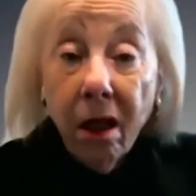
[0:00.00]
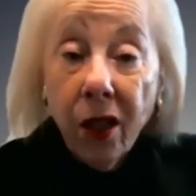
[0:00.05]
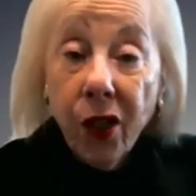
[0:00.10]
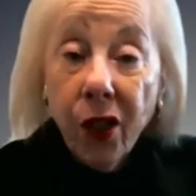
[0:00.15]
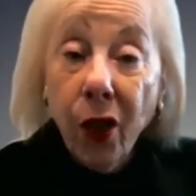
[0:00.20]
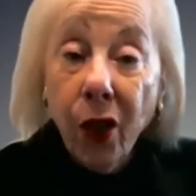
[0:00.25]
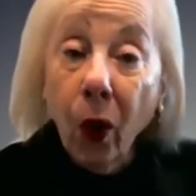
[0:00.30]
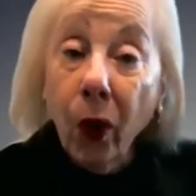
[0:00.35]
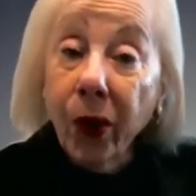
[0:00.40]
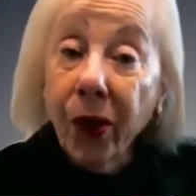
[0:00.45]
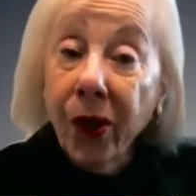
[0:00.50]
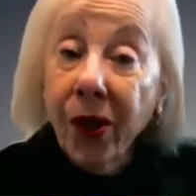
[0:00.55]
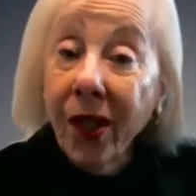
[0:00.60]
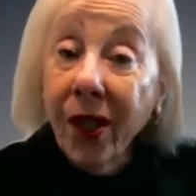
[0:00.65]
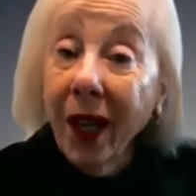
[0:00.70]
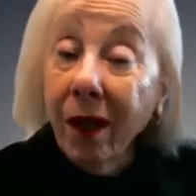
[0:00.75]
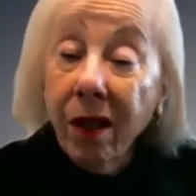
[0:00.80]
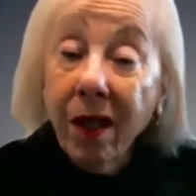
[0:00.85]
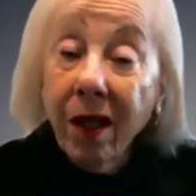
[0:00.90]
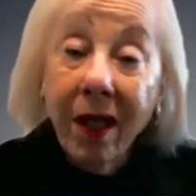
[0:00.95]
solar
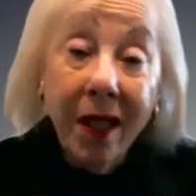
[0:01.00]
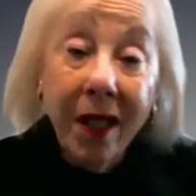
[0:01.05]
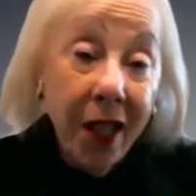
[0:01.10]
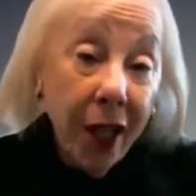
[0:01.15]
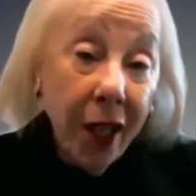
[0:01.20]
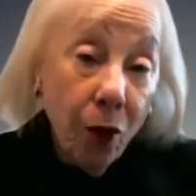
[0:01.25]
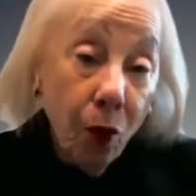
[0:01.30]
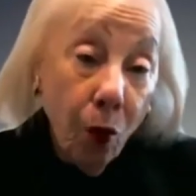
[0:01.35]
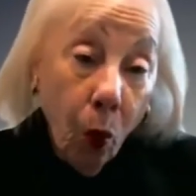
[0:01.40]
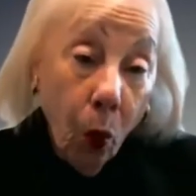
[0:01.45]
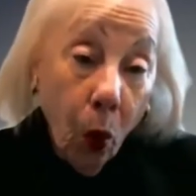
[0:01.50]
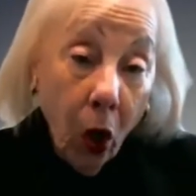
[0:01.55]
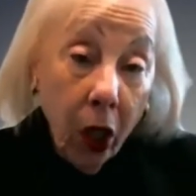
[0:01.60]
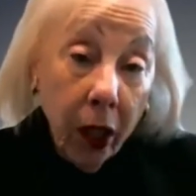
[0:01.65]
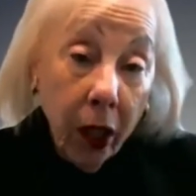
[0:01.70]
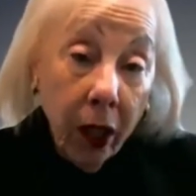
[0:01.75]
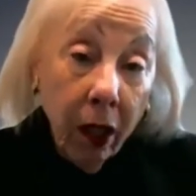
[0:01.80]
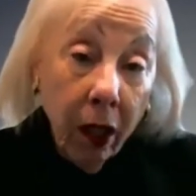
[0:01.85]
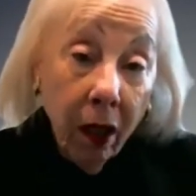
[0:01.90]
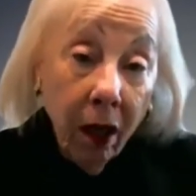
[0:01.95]
cells that didn't
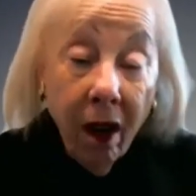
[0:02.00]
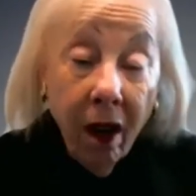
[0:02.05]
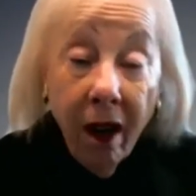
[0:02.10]
work,